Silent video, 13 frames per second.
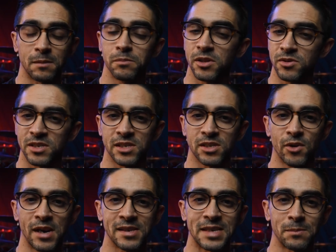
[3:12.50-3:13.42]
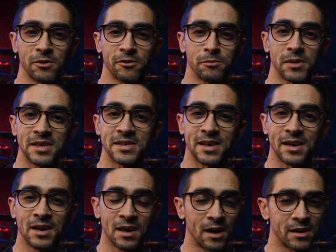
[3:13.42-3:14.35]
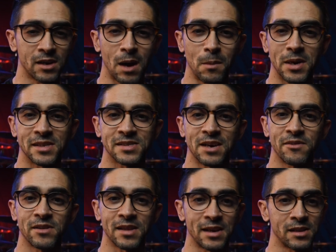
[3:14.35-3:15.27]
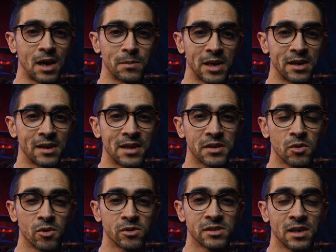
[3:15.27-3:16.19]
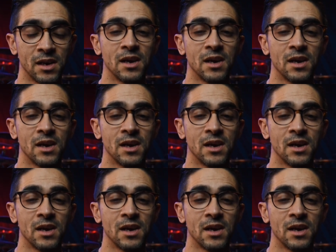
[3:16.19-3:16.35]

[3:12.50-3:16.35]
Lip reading: blues is a great example of placing a dominant 7th and dominant 9th chords